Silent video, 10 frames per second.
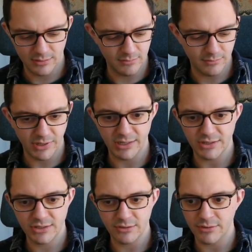
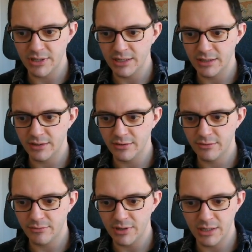-3 and
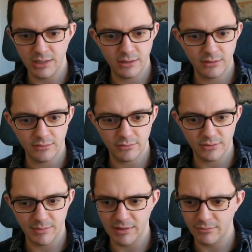3 or
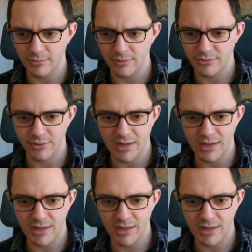something. Oh, it's not